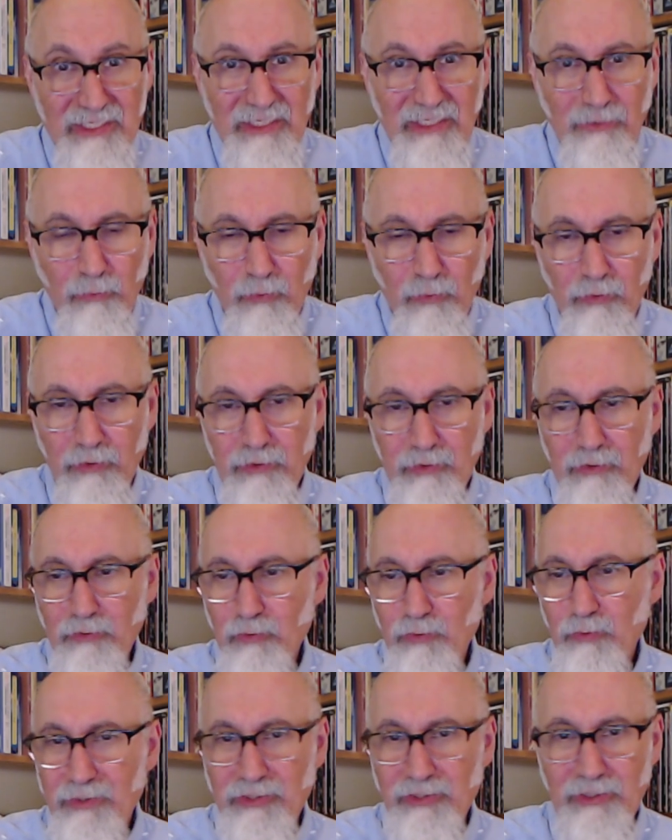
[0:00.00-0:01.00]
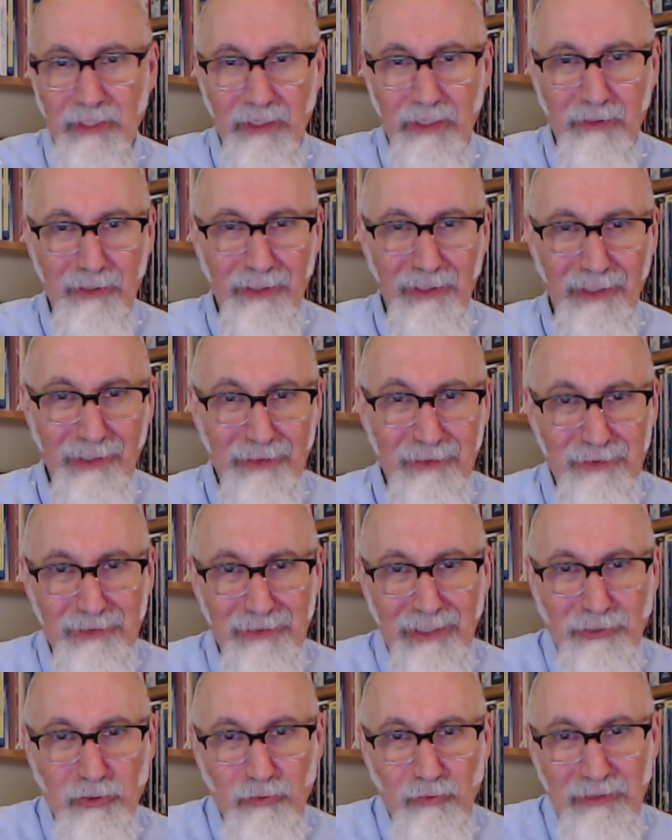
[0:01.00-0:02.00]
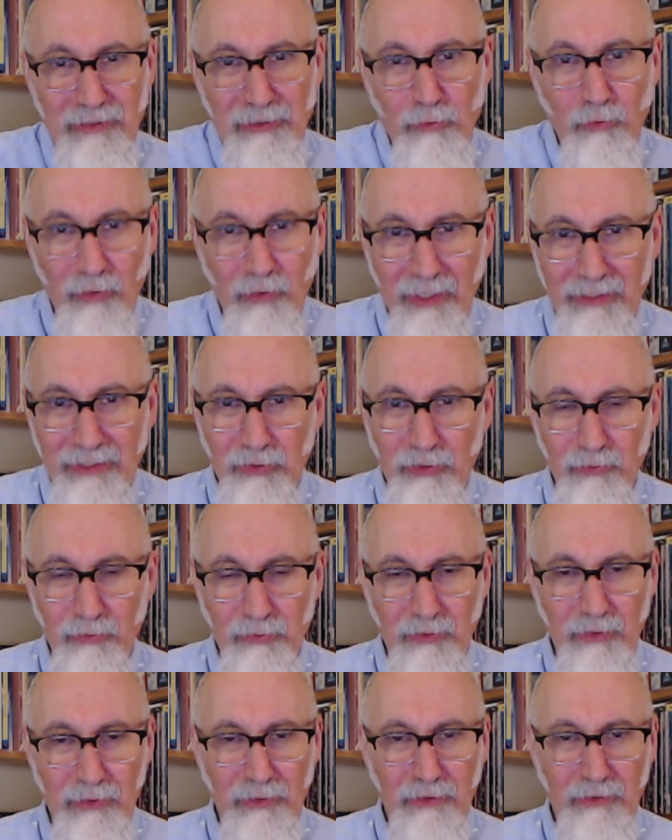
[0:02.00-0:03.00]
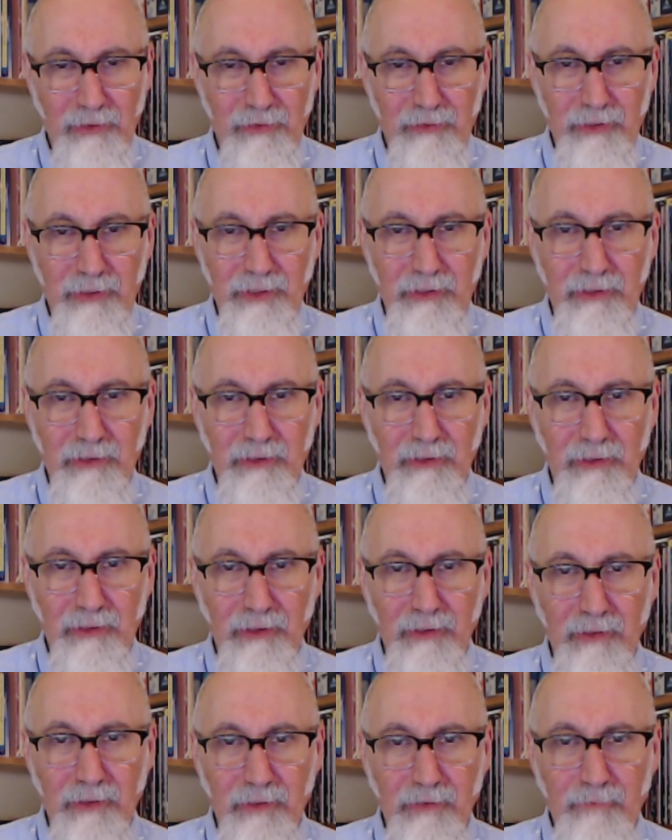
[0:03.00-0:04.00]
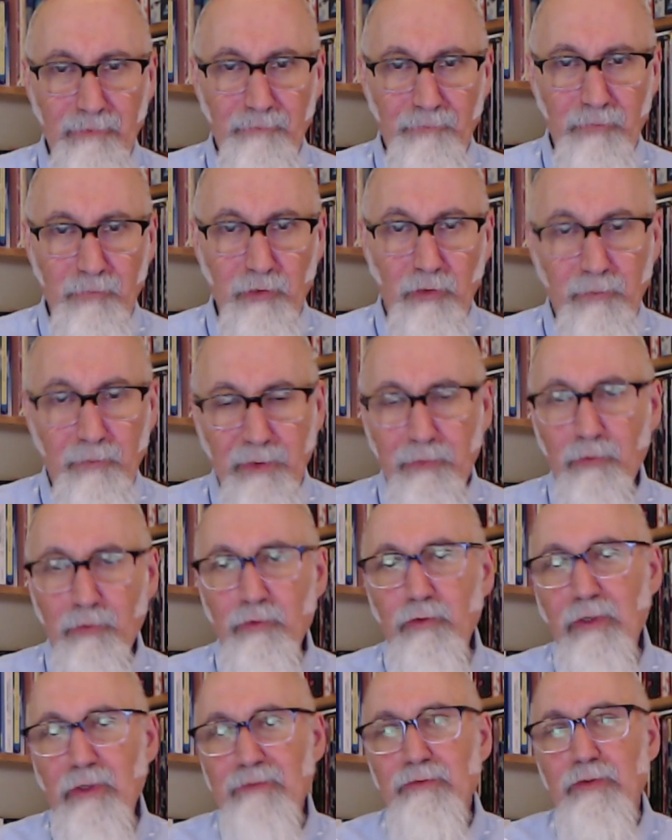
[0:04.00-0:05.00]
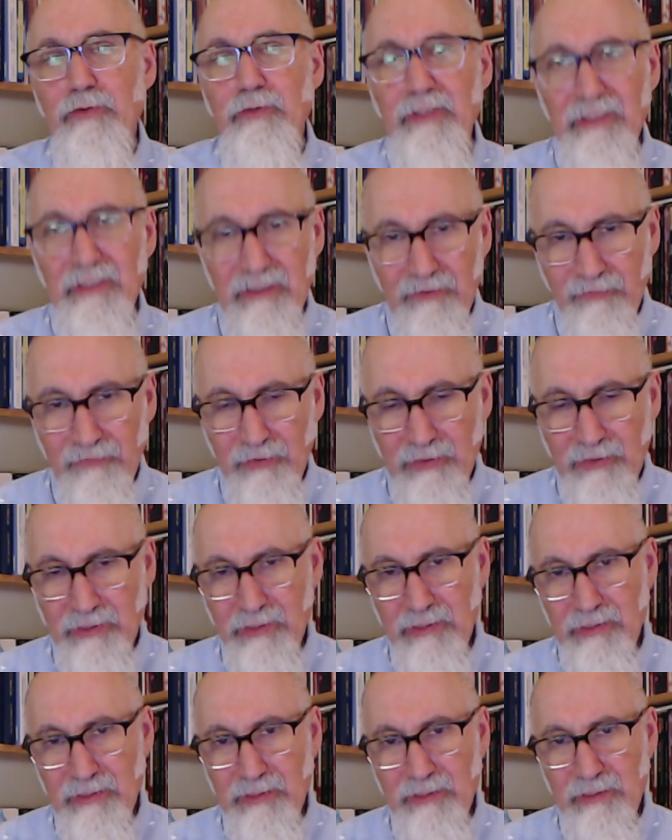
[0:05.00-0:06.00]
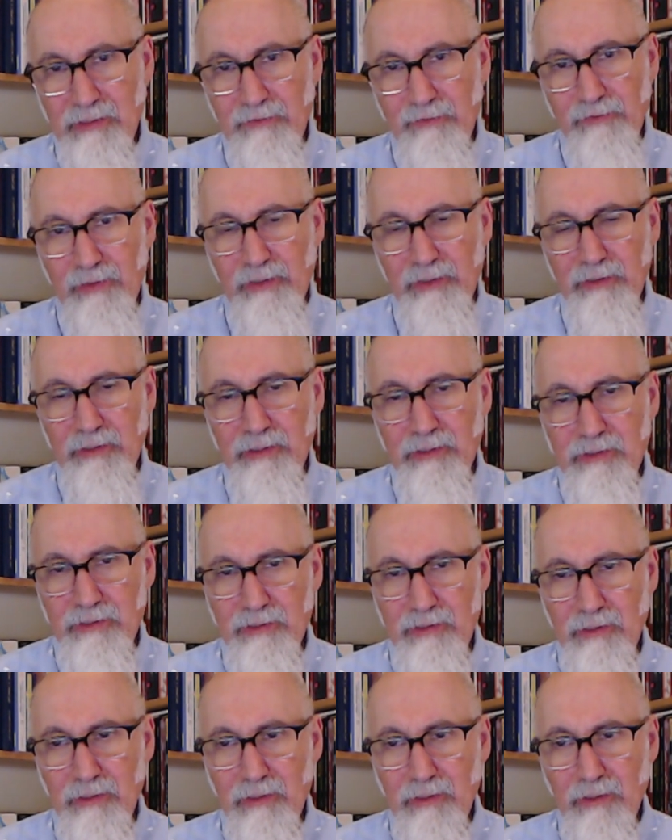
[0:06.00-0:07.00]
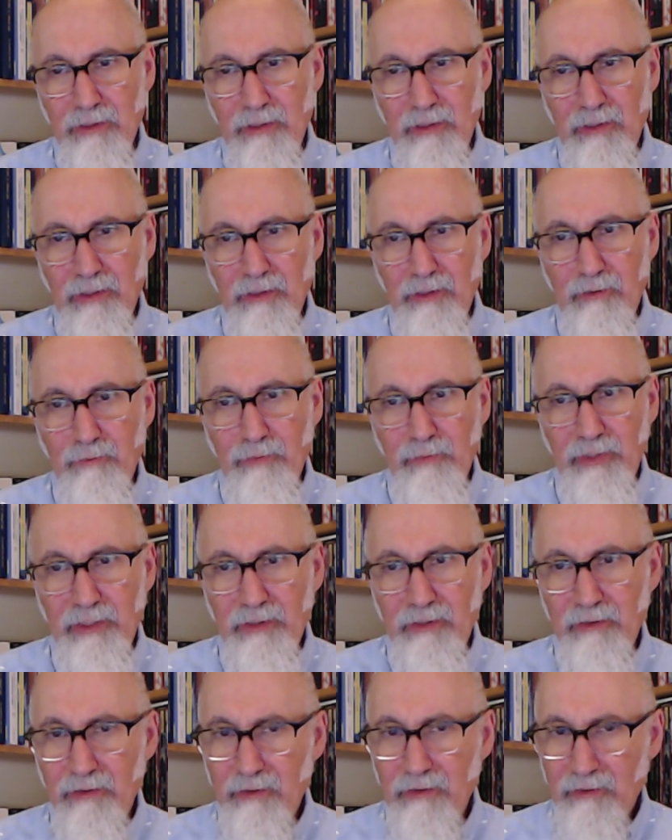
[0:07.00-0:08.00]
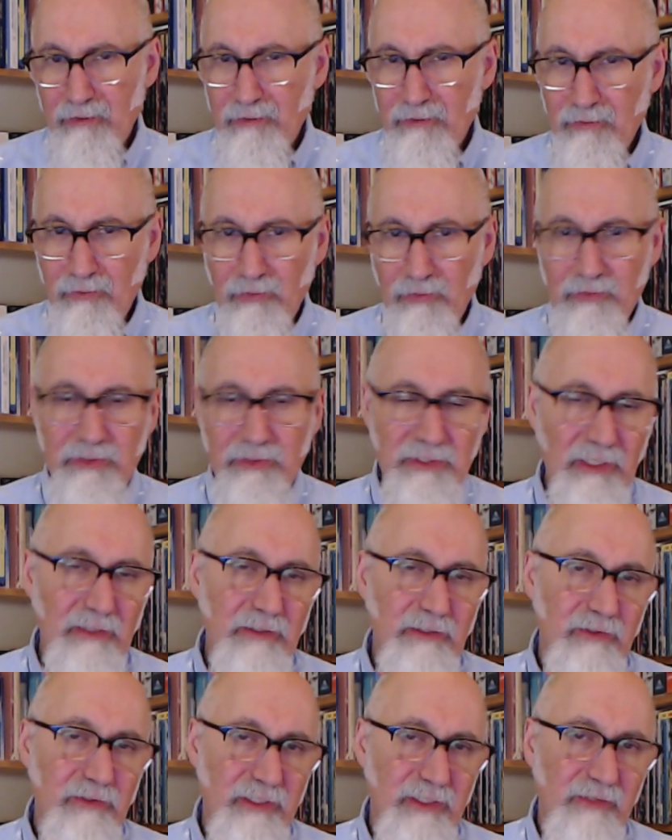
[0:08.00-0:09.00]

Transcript: the word on Twitch now. Intellectually low IQ, right? There are people who have learning differences and stuff like this, but don't sell yourself